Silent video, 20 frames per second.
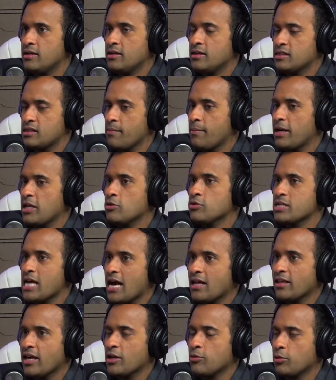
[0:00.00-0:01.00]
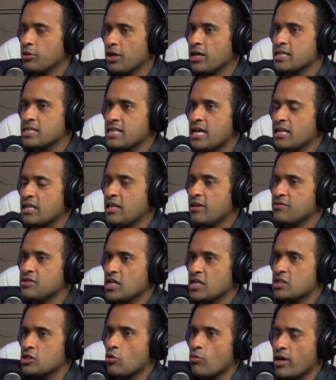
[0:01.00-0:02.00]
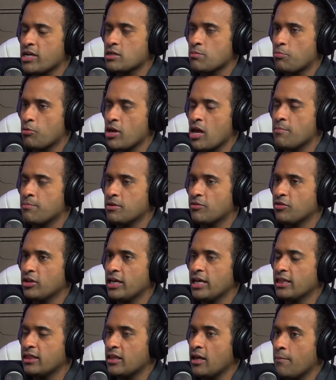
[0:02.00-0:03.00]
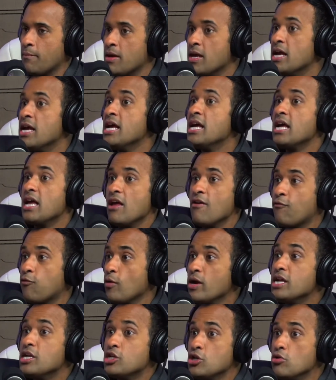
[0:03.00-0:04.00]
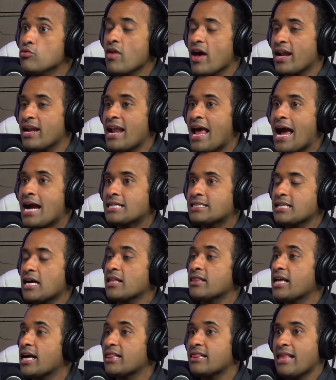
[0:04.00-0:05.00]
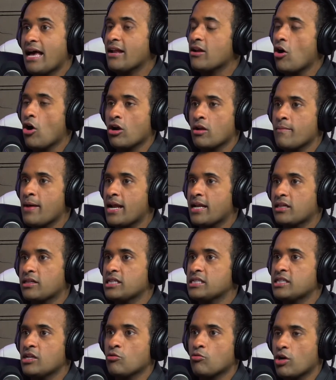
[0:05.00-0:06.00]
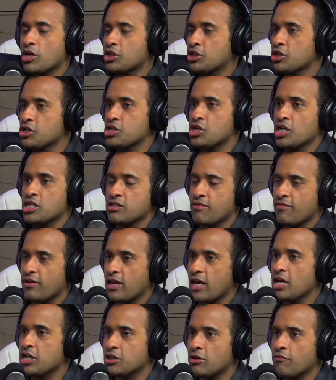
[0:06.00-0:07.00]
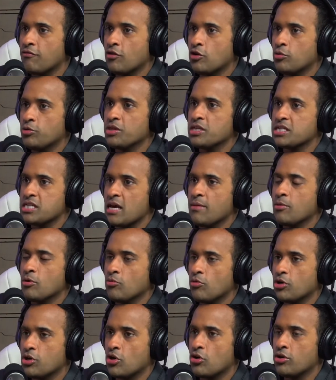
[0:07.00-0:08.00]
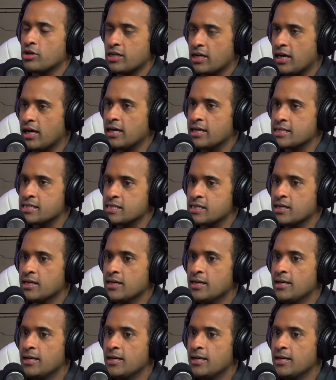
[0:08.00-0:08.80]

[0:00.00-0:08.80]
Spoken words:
somebody who's allied with us, that gives us the right to preemptively hit them. If we do that and act on that, that automatically is then Russia's justification for doing the same in return to us.